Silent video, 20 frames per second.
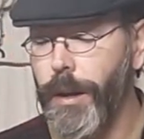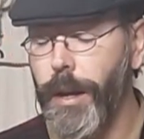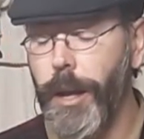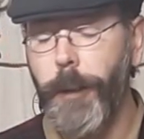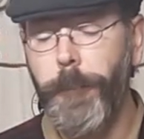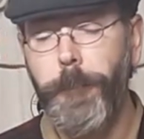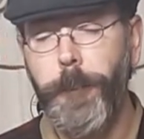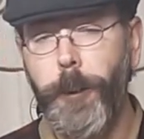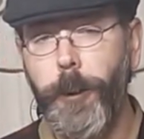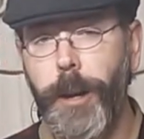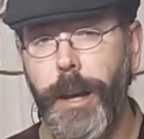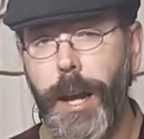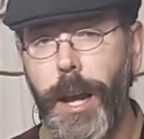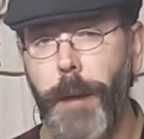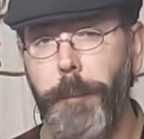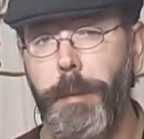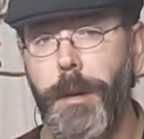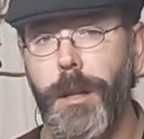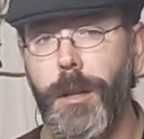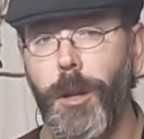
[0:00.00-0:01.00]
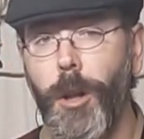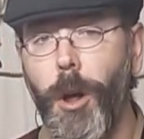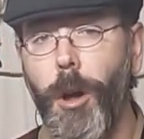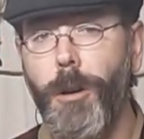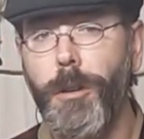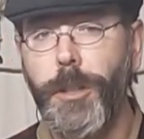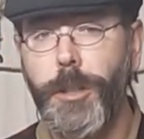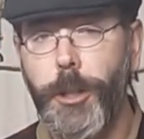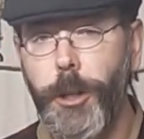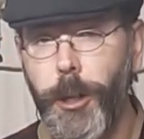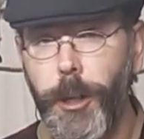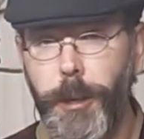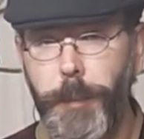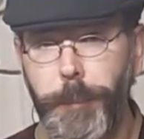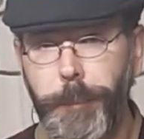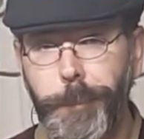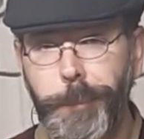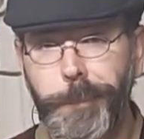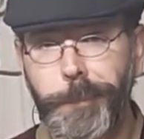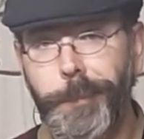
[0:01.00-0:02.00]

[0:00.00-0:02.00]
If you're camping long term,